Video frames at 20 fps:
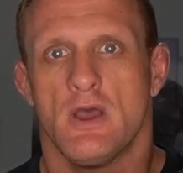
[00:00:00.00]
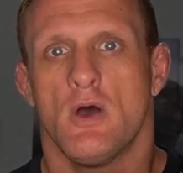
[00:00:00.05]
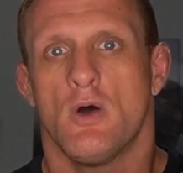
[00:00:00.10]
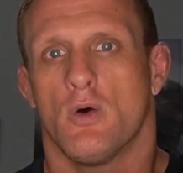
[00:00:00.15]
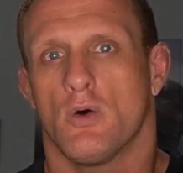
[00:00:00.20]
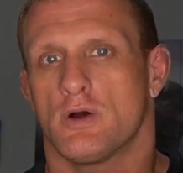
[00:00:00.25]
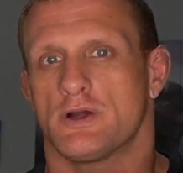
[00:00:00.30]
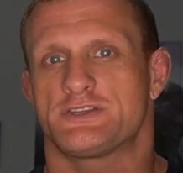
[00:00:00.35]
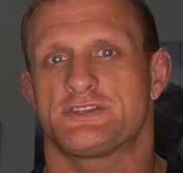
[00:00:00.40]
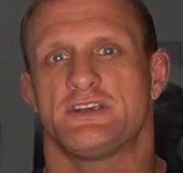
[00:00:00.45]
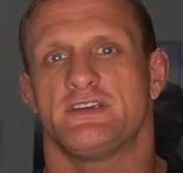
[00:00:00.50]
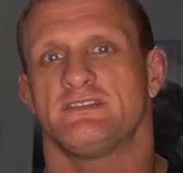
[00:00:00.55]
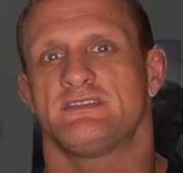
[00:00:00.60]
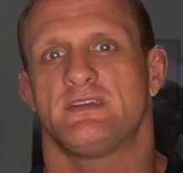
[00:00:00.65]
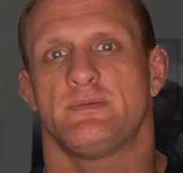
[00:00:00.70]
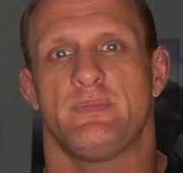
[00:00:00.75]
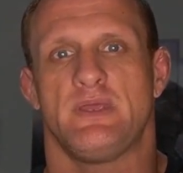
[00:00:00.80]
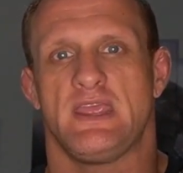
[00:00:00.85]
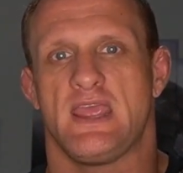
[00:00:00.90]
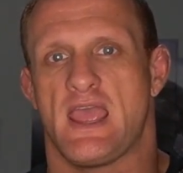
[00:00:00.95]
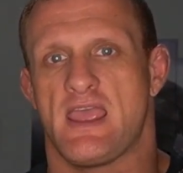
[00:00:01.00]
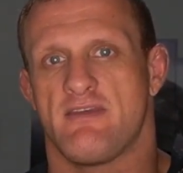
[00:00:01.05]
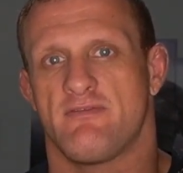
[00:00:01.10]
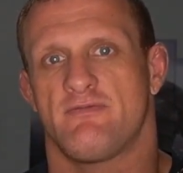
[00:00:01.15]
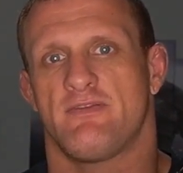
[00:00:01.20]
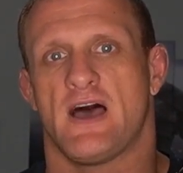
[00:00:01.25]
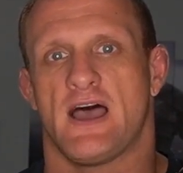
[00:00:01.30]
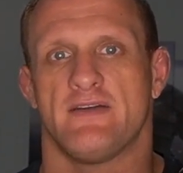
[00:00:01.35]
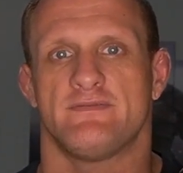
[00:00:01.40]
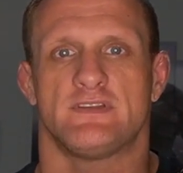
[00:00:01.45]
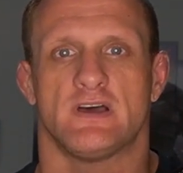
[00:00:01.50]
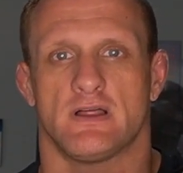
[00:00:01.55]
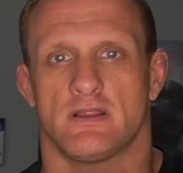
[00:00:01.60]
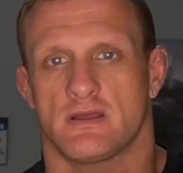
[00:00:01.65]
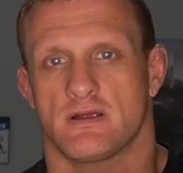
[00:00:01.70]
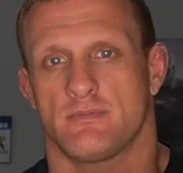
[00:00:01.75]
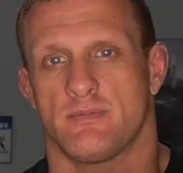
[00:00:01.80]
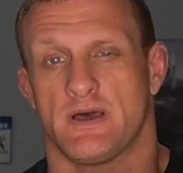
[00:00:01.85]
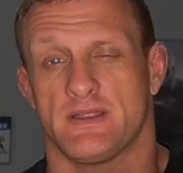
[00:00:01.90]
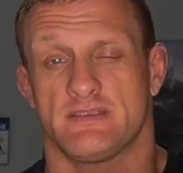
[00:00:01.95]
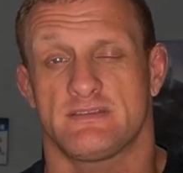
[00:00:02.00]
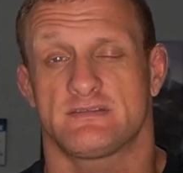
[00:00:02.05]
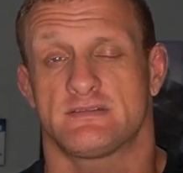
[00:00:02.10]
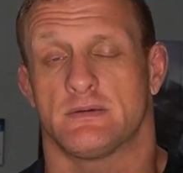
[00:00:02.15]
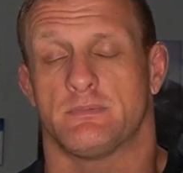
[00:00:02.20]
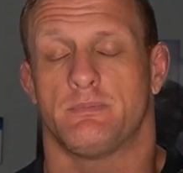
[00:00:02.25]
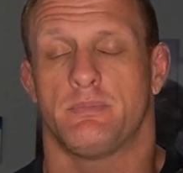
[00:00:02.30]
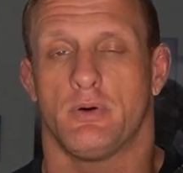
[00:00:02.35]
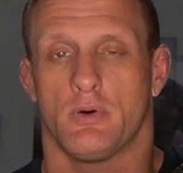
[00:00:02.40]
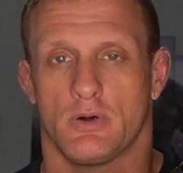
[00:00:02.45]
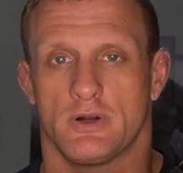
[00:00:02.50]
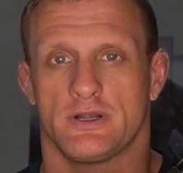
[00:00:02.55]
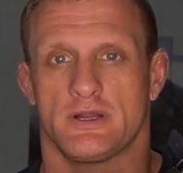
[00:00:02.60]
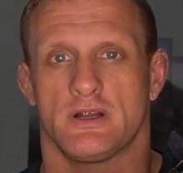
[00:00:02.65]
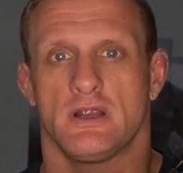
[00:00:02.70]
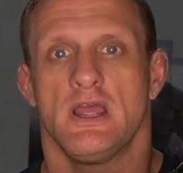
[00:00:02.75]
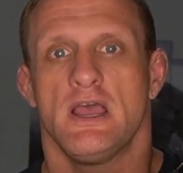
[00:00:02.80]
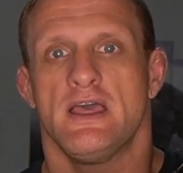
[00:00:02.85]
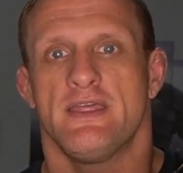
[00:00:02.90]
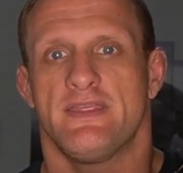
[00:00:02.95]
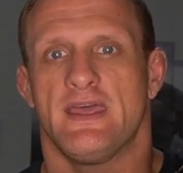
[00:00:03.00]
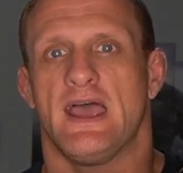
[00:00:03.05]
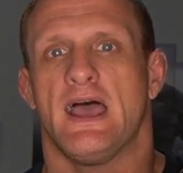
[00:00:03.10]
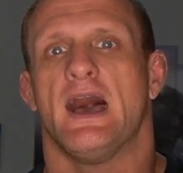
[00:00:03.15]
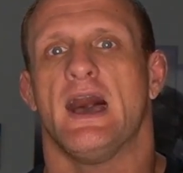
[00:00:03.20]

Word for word: or choose to be a $5 a month supporter that